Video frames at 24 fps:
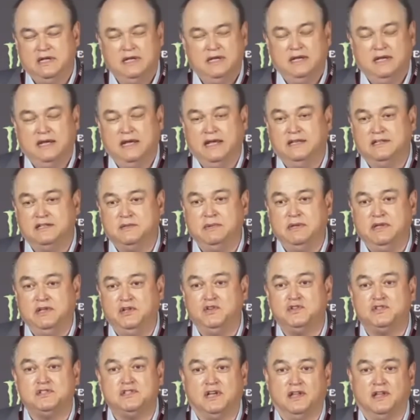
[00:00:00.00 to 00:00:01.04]
And to me,
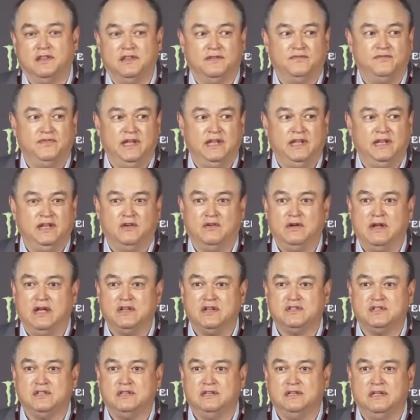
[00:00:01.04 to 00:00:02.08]
you saw the fan
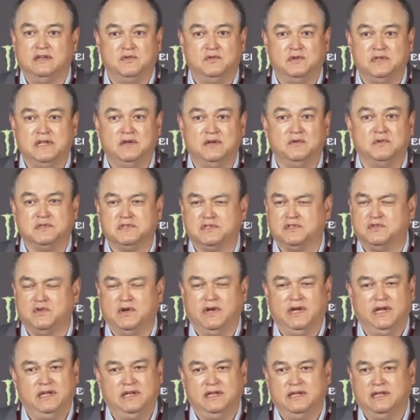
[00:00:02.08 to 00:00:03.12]
interaction. It was
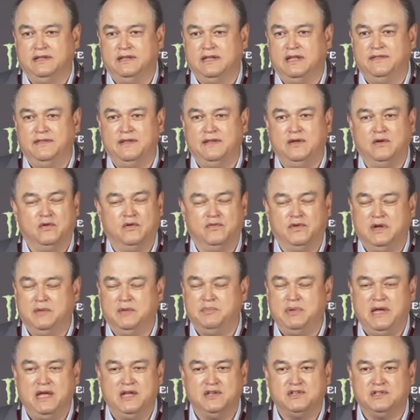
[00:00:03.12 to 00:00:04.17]
great, and they were very
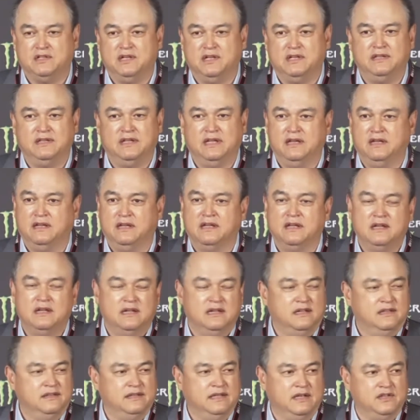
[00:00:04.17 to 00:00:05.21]
passionate.
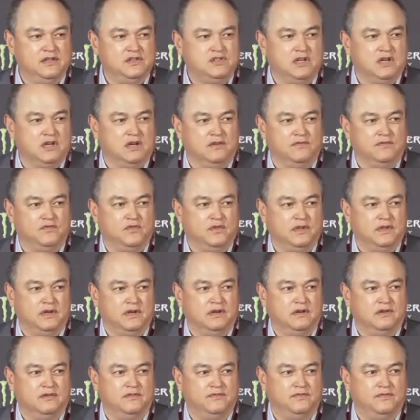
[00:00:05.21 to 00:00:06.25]
They cheered for
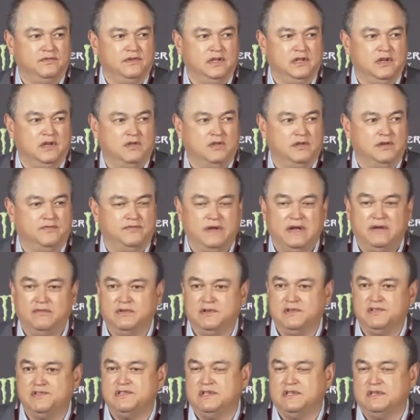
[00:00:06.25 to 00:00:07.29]
their, you know, their
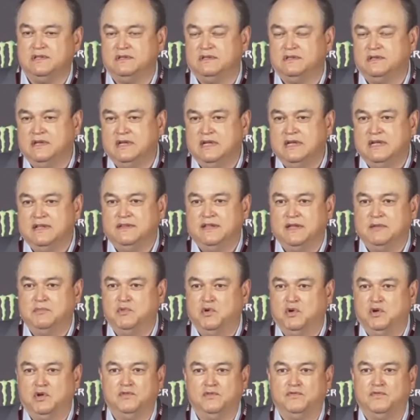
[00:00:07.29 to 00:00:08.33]
favorites, and they
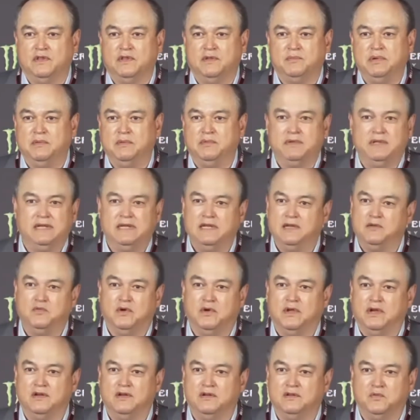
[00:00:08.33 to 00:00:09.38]
booed for the people they didn't
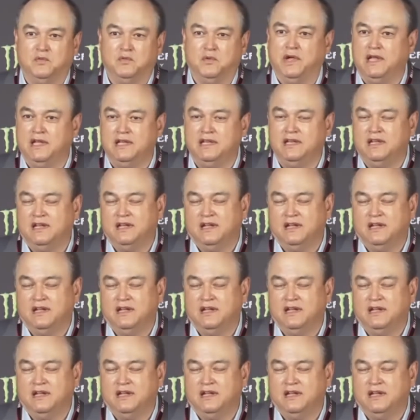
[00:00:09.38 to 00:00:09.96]
want to win.